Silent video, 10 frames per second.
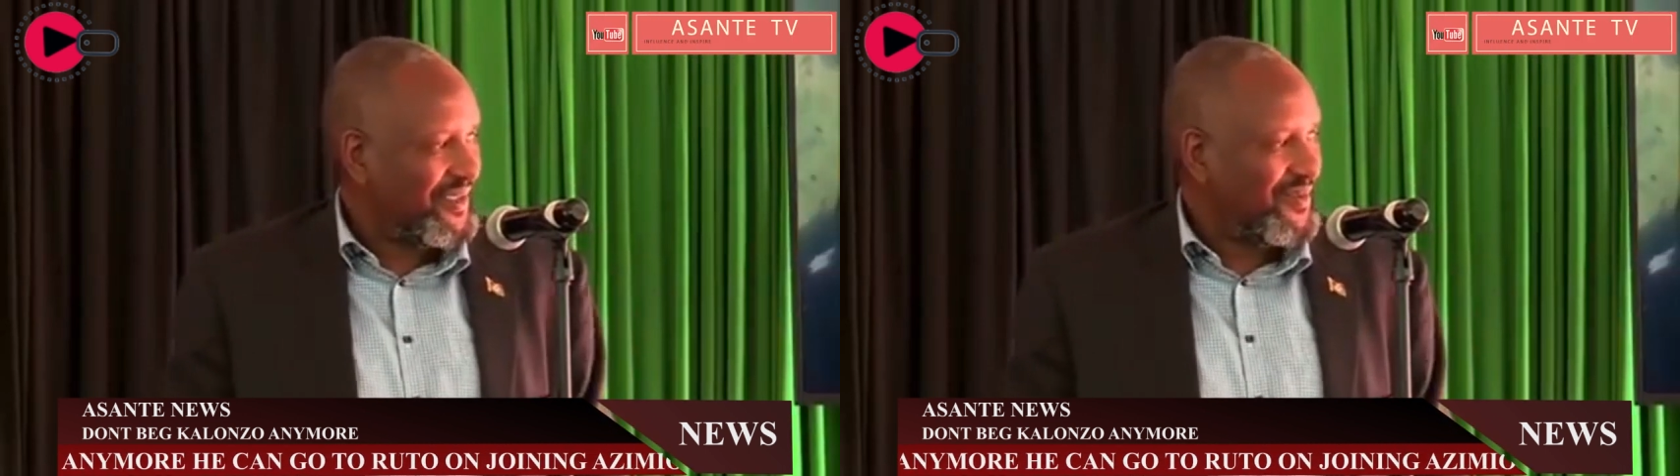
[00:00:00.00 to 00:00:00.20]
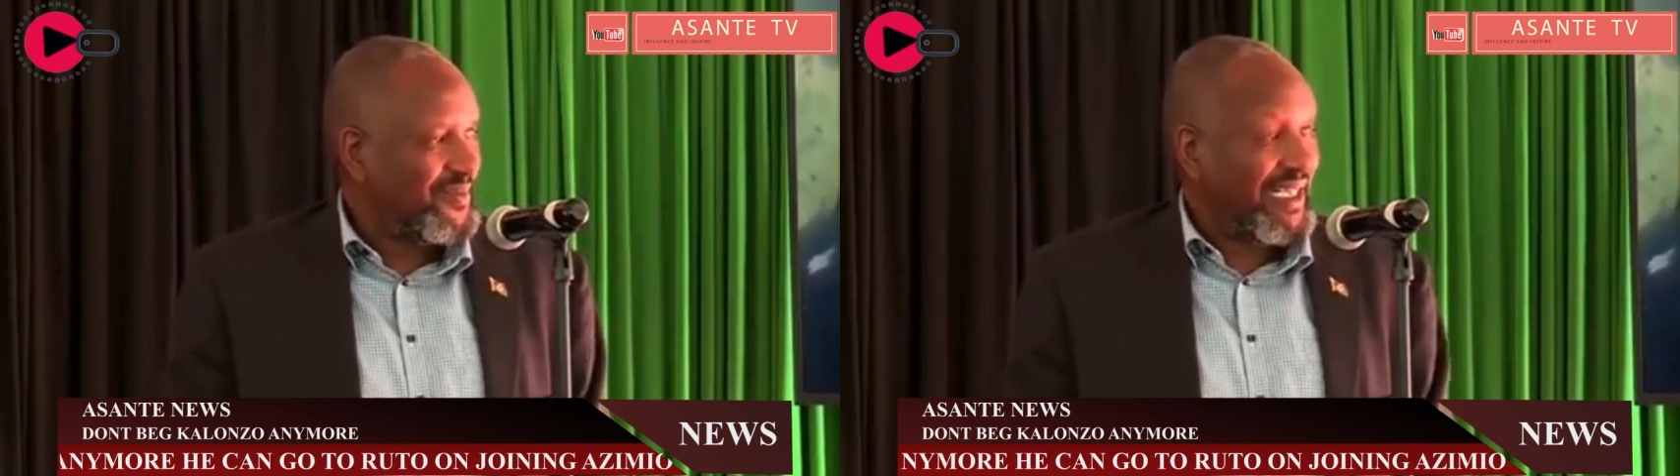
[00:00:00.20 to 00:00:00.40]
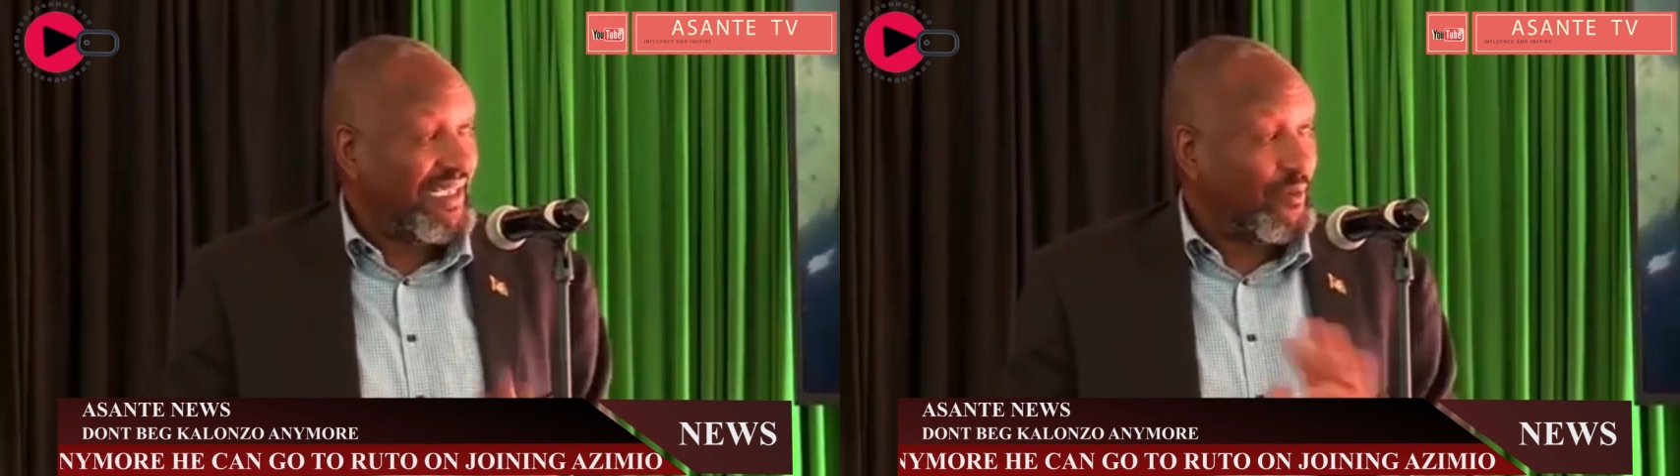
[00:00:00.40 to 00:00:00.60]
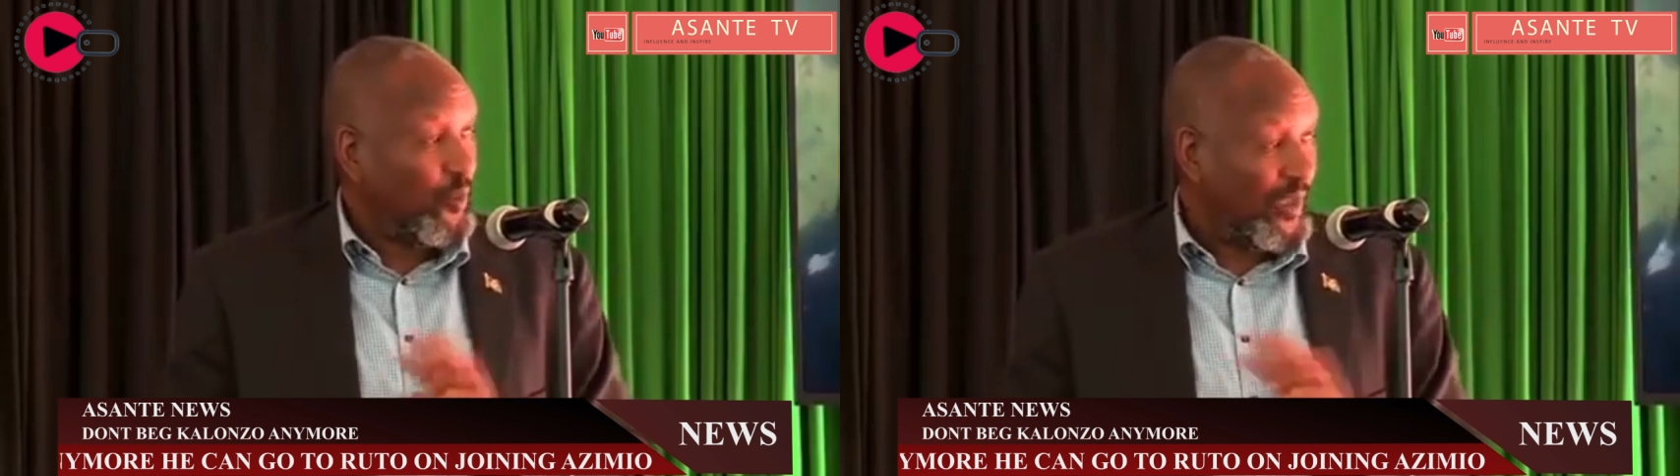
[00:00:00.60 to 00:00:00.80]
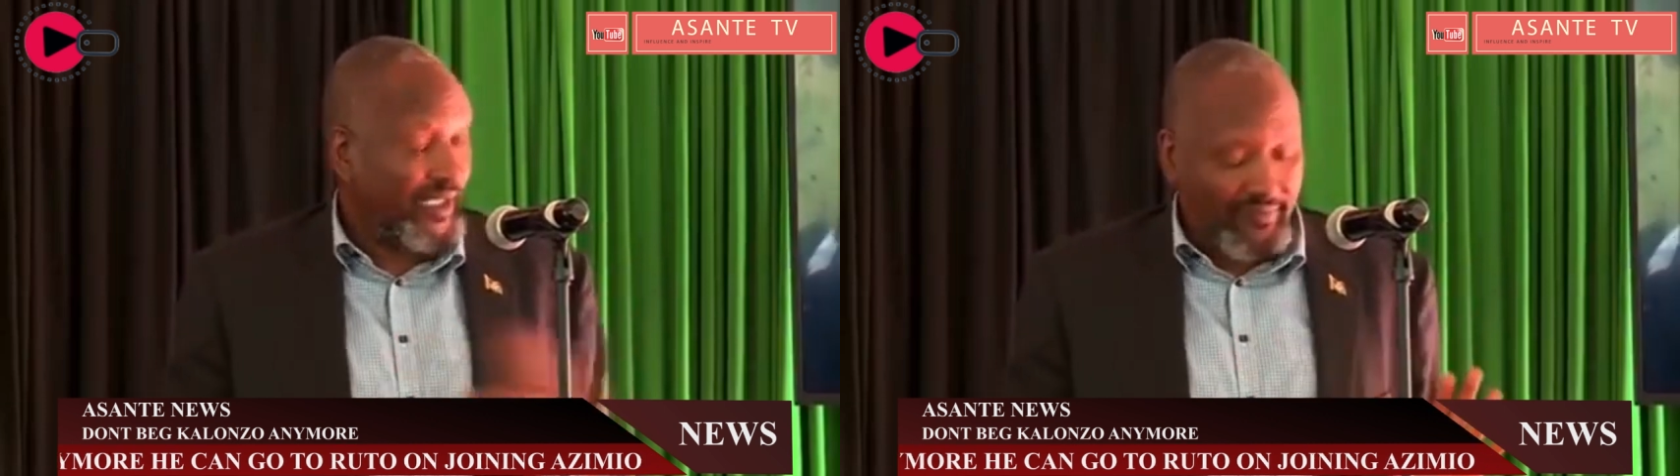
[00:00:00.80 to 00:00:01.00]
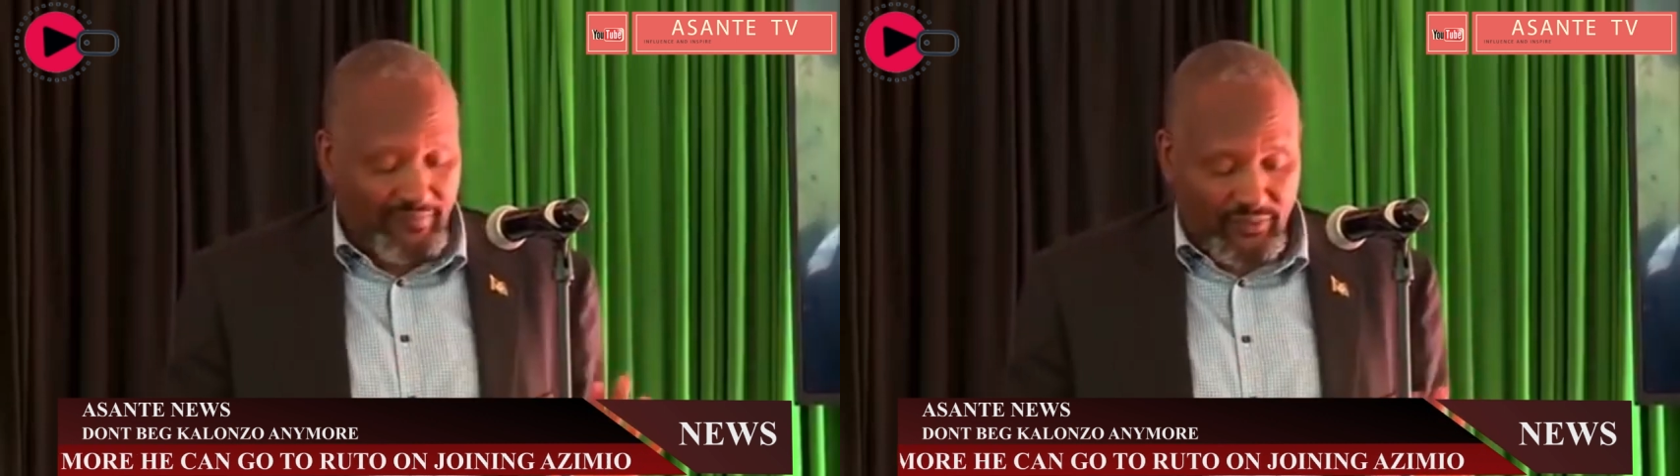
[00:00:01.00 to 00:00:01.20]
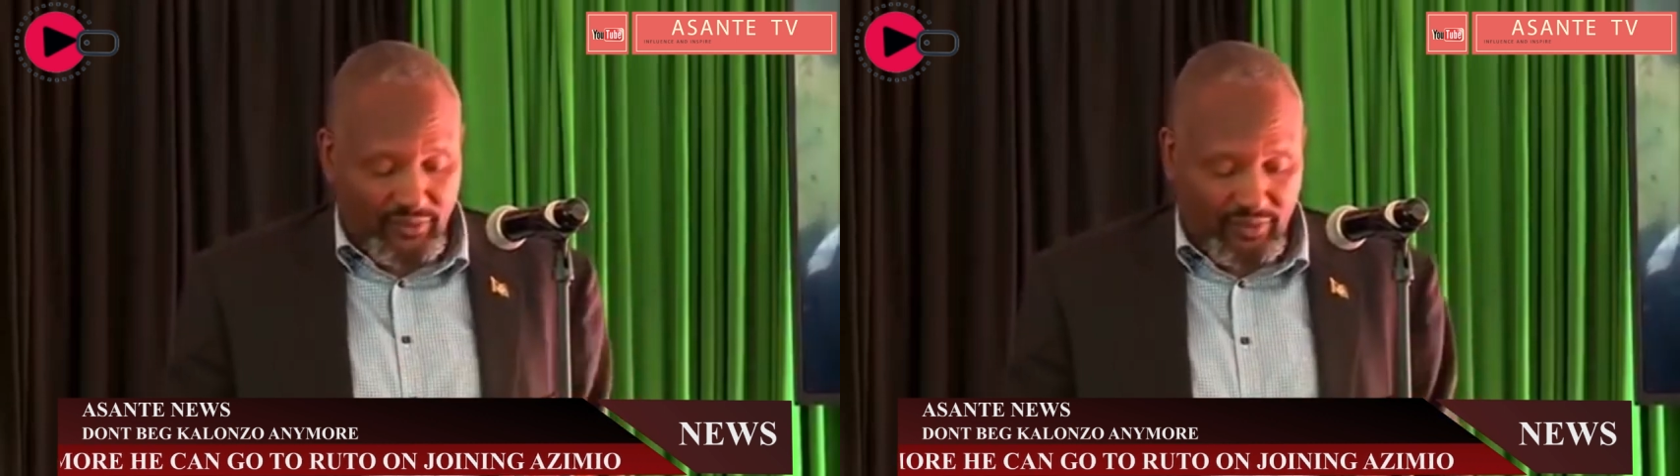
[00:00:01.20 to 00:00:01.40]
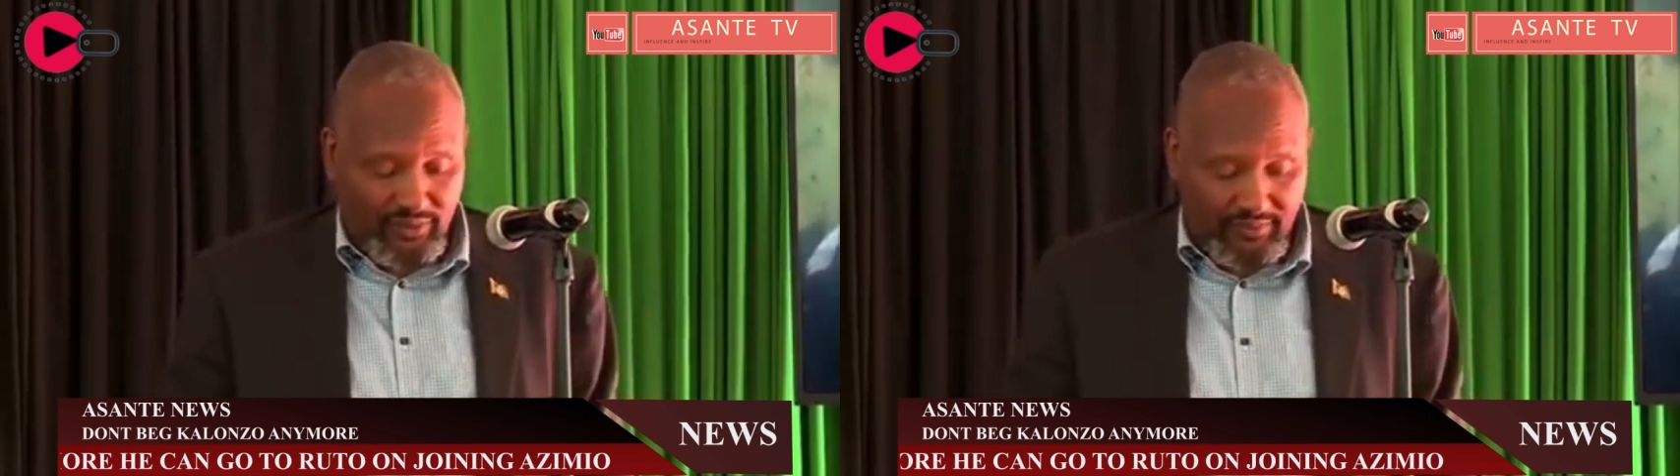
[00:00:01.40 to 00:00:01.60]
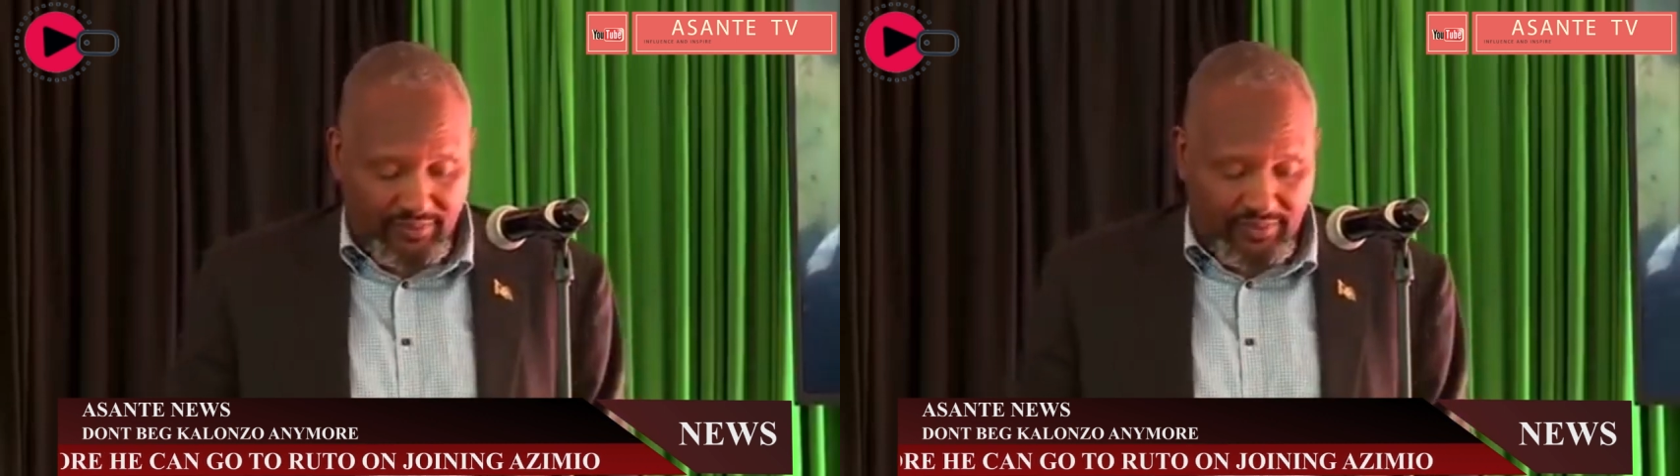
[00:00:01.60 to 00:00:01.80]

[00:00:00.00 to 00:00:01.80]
You've done a wonderful job.